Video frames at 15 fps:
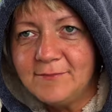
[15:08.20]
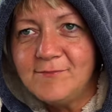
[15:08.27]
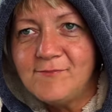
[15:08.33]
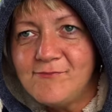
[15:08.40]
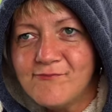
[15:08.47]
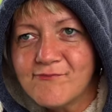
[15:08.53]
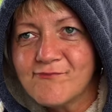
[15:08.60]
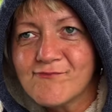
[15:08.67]

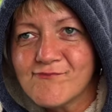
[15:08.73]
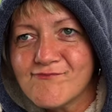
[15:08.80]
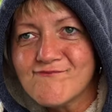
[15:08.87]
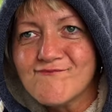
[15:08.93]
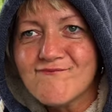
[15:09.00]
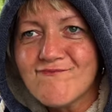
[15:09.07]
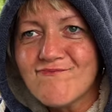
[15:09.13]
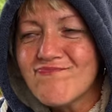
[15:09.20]
See, she says
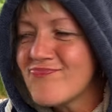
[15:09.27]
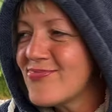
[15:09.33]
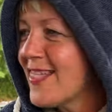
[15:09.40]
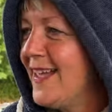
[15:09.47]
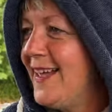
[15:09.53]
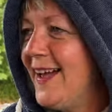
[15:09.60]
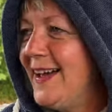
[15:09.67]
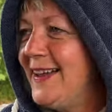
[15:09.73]
that. And then she
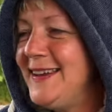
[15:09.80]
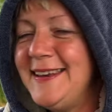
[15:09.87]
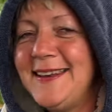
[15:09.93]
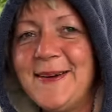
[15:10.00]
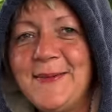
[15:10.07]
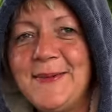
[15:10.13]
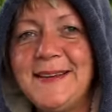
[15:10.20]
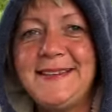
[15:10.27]
said you can't
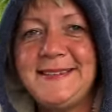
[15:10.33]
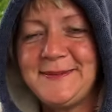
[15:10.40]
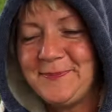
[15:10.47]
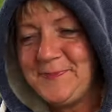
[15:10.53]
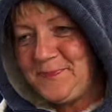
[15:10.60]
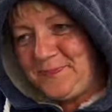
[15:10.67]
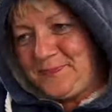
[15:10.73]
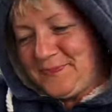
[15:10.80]
do them.
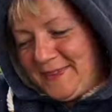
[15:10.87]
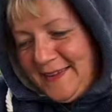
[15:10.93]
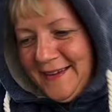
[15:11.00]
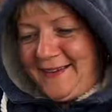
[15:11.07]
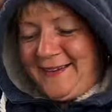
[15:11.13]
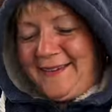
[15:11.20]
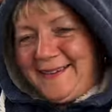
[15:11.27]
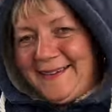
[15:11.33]
Yes, she
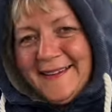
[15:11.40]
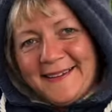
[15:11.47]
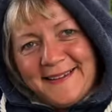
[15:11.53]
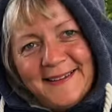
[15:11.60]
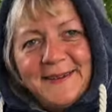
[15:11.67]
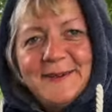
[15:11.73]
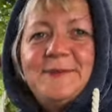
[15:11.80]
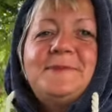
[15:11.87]
did. She says
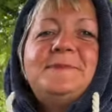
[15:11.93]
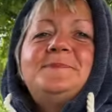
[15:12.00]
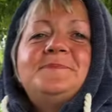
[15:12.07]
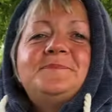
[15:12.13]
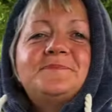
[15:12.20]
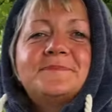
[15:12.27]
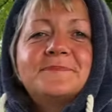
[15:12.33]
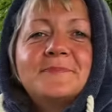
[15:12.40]
you can't do
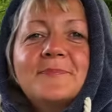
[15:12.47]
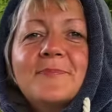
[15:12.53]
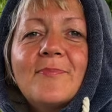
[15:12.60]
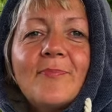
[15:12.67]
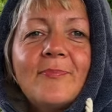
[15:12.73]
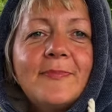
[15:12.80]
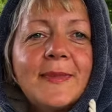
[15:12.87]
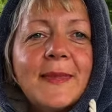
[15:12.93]
them
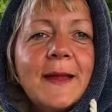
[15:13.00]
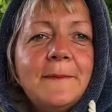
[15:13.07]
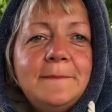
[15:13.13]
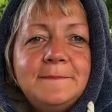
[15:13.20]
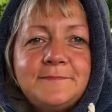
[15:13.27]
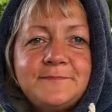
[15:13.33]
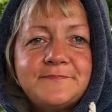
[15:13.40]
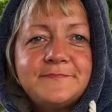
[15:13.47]
in
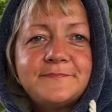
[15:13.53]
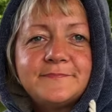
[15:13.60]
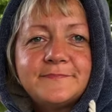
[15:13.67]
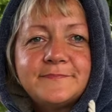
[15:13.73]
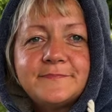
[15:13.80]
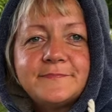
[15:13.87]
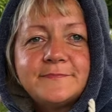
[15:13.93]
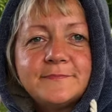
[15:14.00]
the monkey
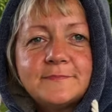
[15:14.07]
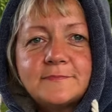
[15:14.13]
pox.